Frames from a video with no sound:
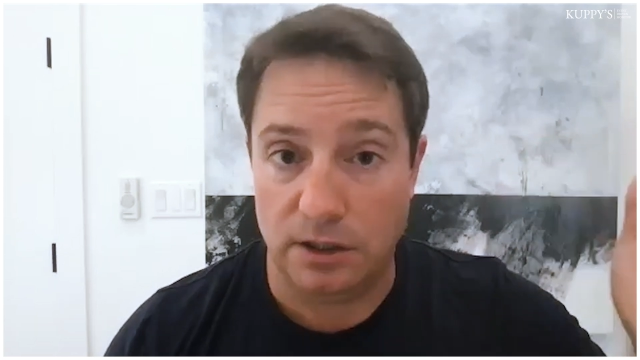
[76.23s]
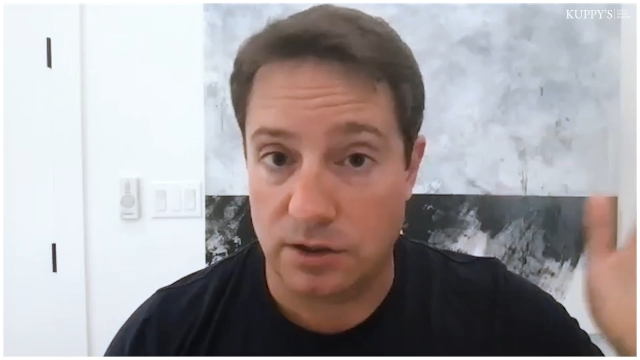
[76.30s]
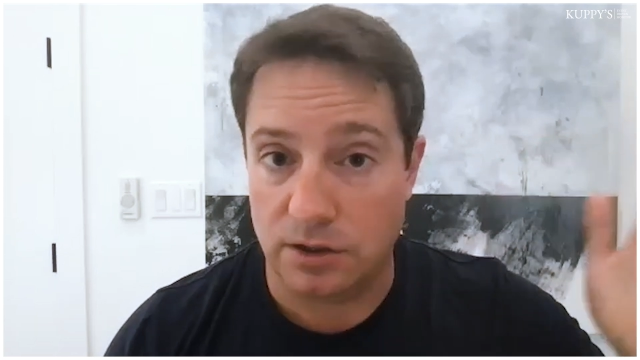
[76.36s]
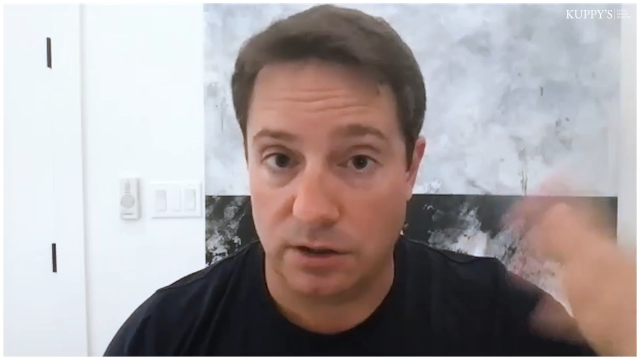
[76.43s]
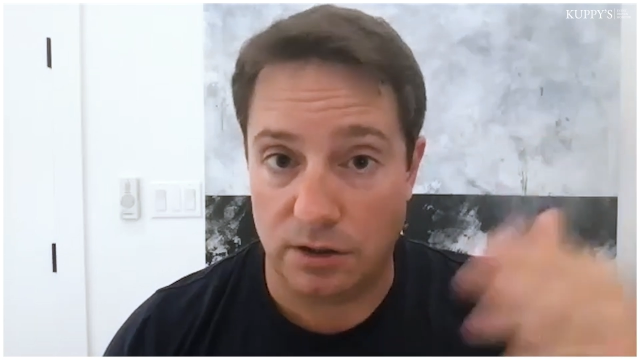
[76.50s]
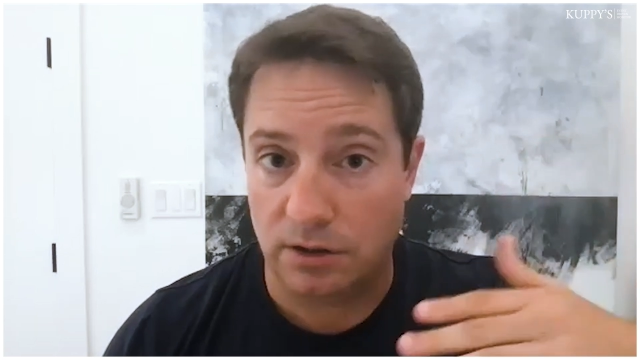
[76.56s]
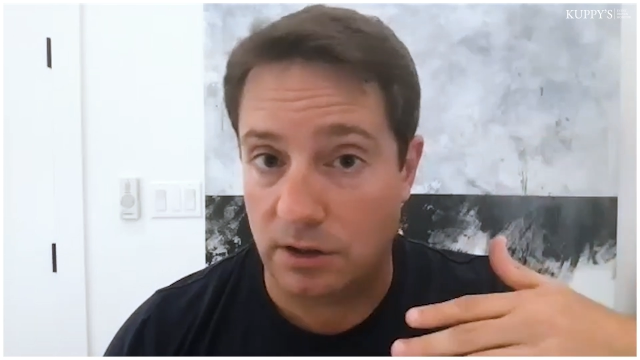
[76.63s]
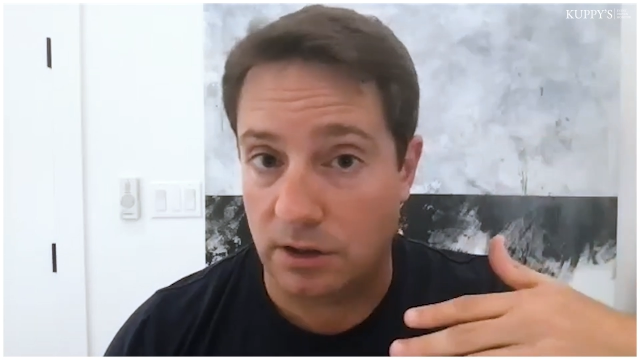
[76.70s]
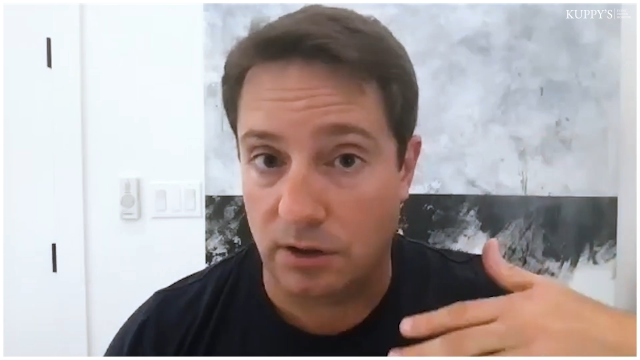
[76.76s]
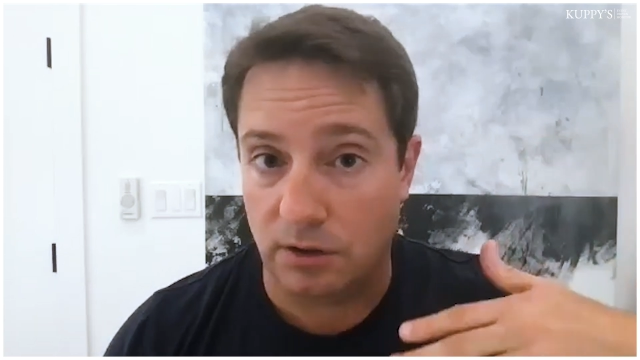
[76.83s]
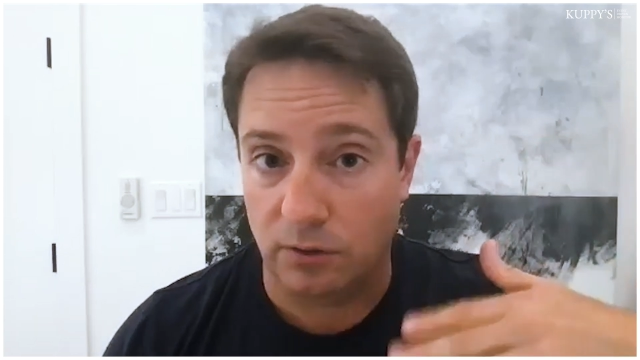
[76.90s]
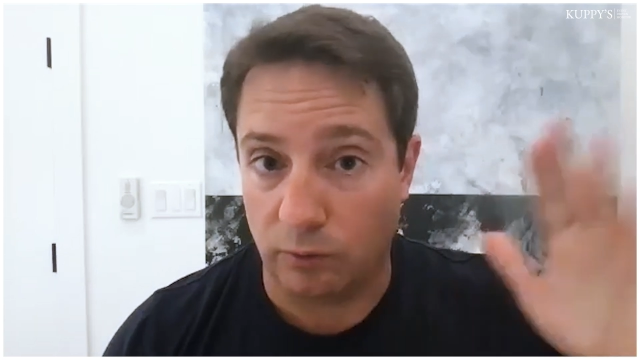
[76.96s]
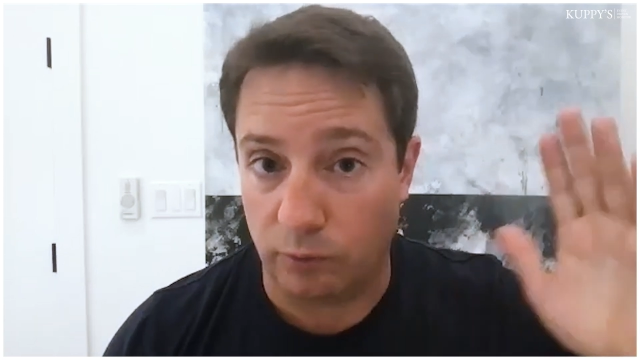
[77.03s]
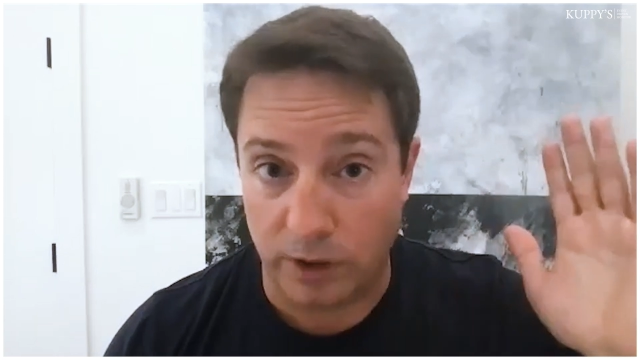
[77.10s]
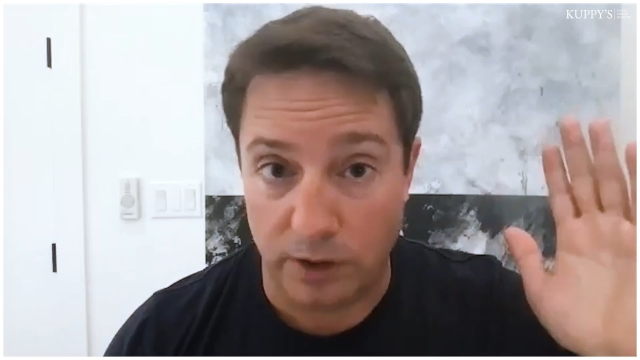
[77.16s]

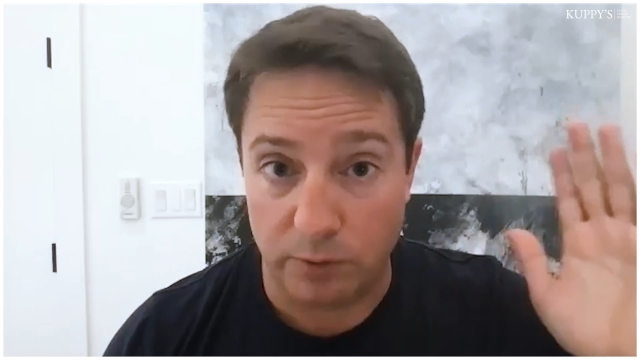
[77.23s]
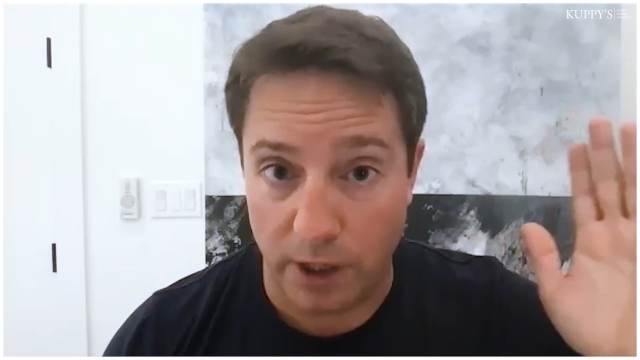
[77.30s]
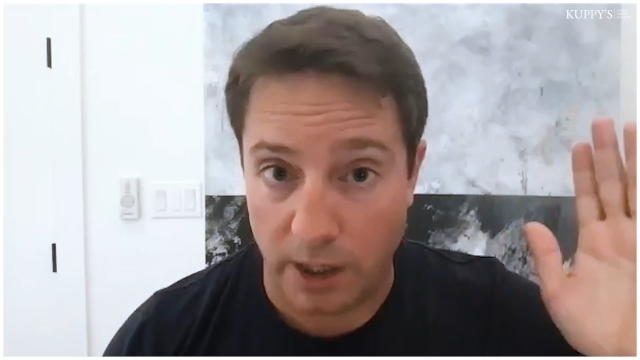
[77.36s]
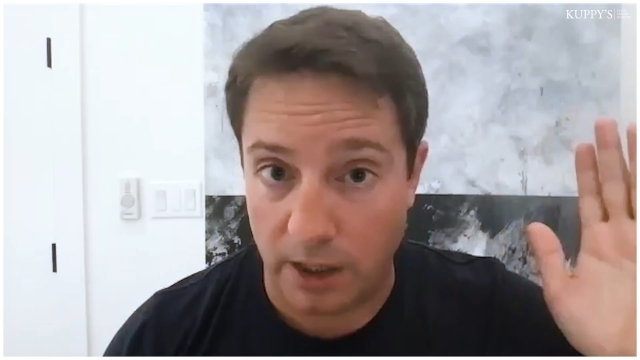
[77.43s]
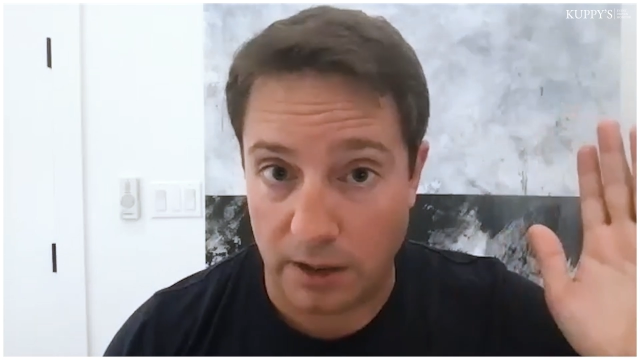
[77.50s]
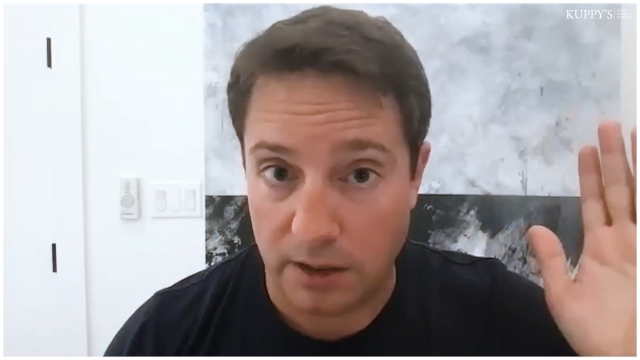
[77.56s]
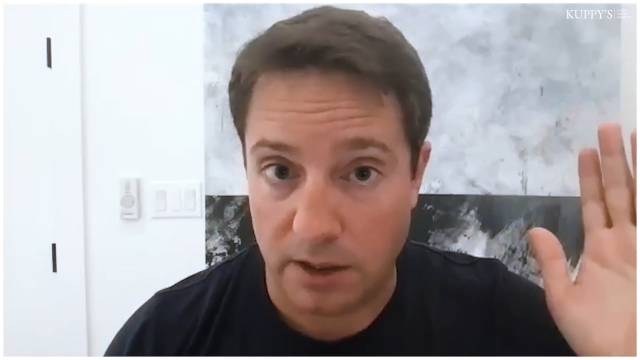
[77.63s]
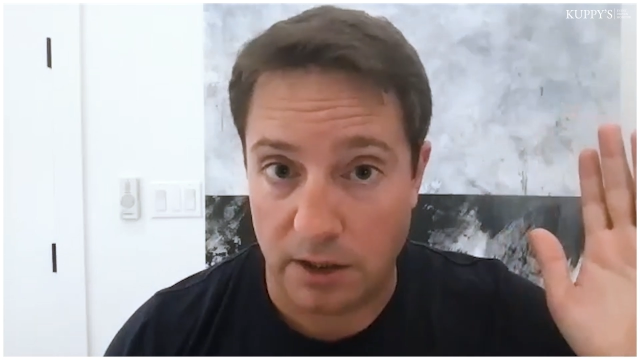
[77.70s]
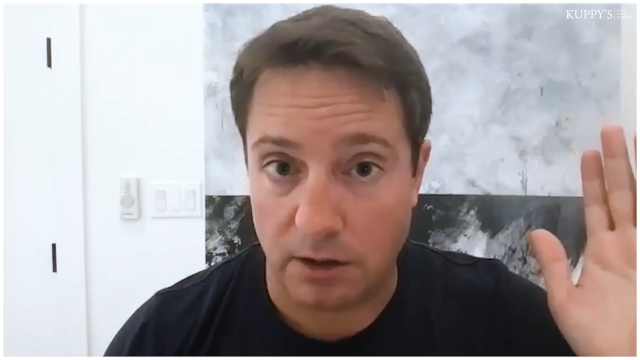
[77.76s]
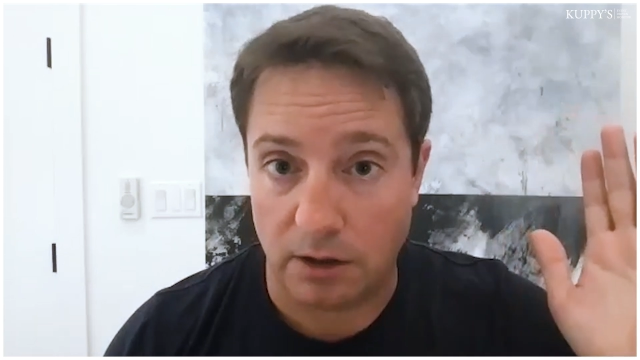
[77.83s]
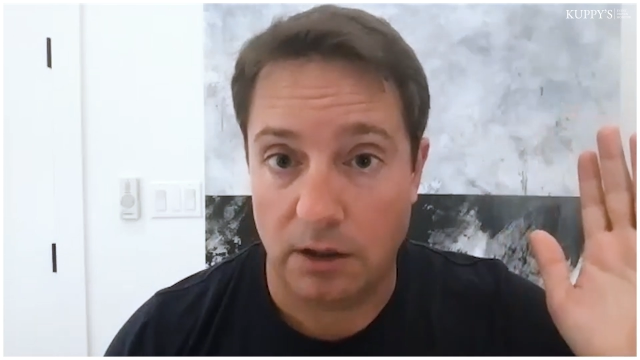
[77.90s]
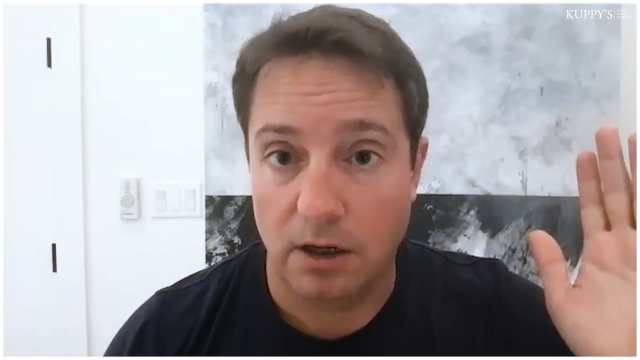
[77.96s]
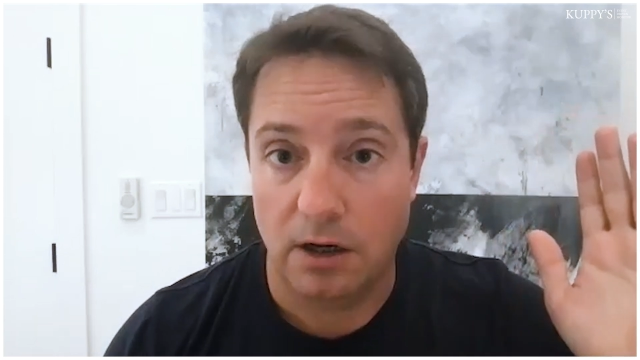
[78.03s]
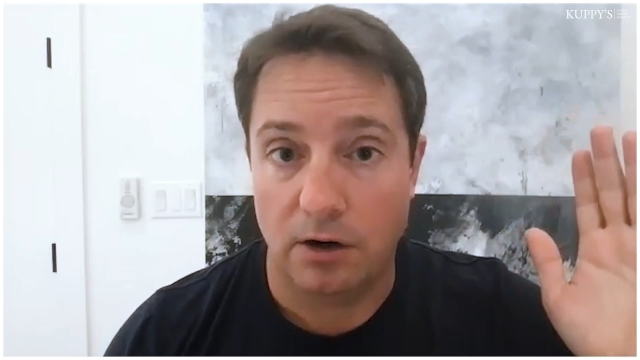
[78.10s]
to re-rate here,